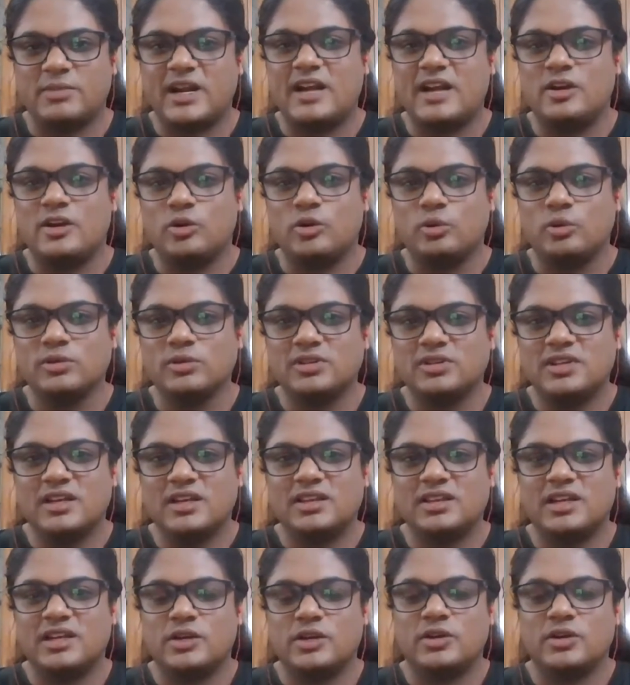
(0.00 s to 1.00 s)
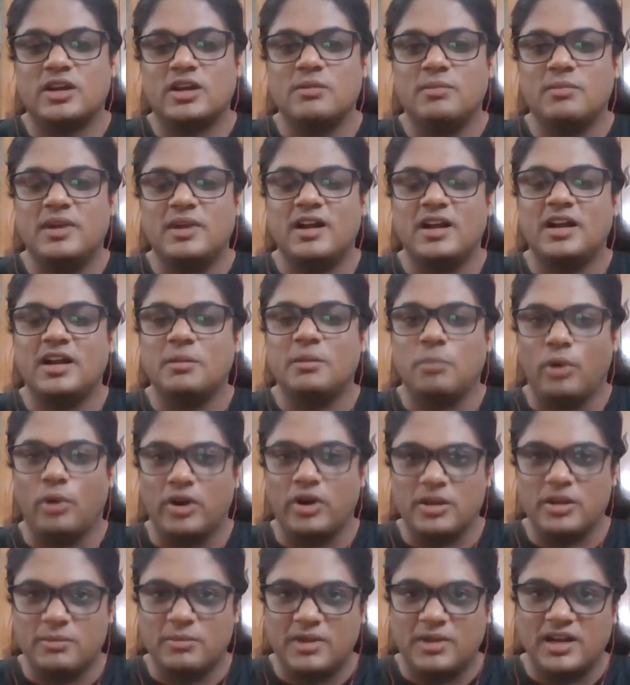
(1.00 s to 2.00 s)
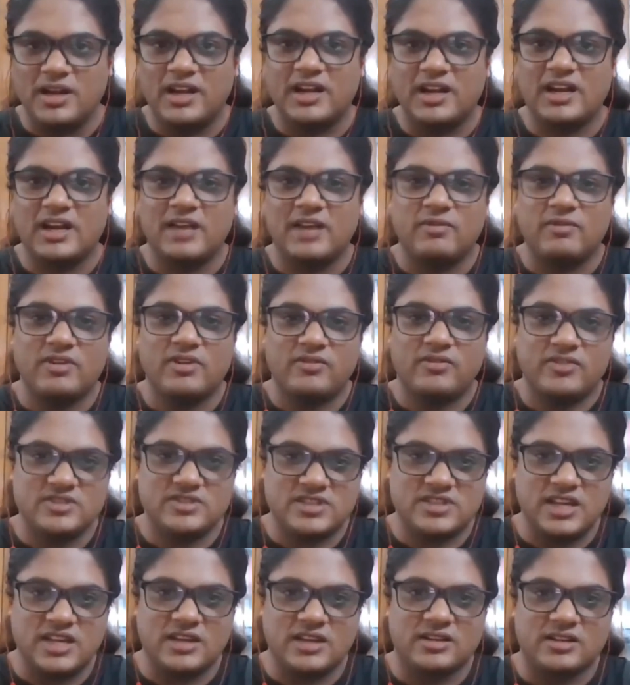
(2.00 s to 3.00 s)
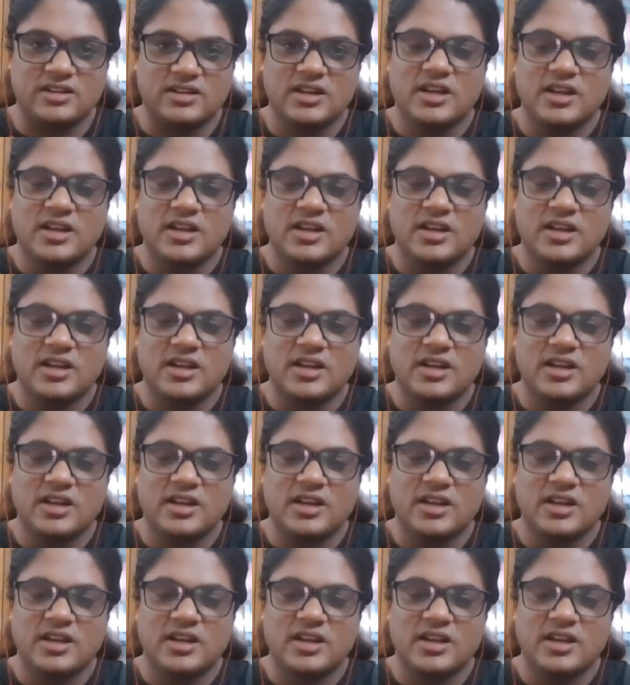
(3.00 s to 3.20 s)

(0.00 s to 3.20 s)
But I don't think that you can build a bodybuilding level physique